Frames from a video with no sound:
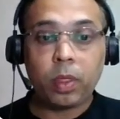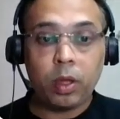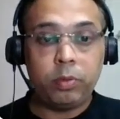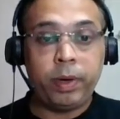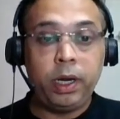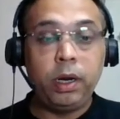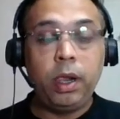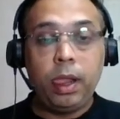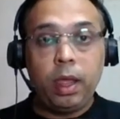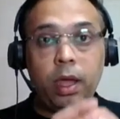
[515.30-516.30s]
But
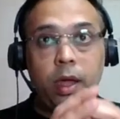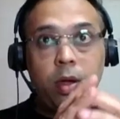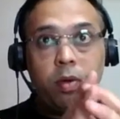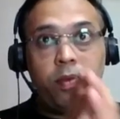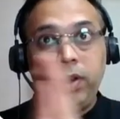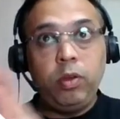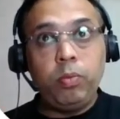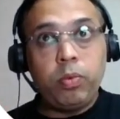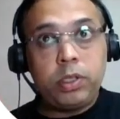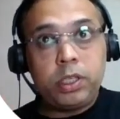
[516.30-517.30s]
when you
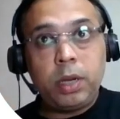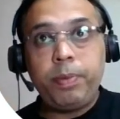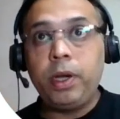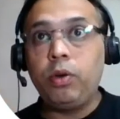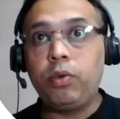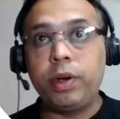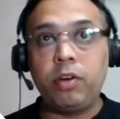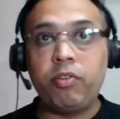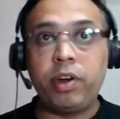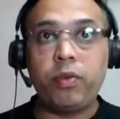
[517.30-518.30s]
step into
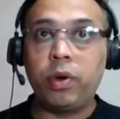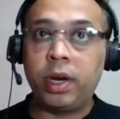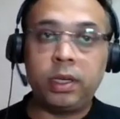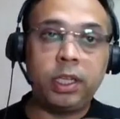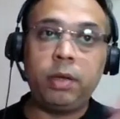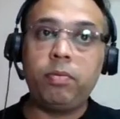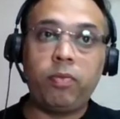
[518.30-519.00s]
2024 and say,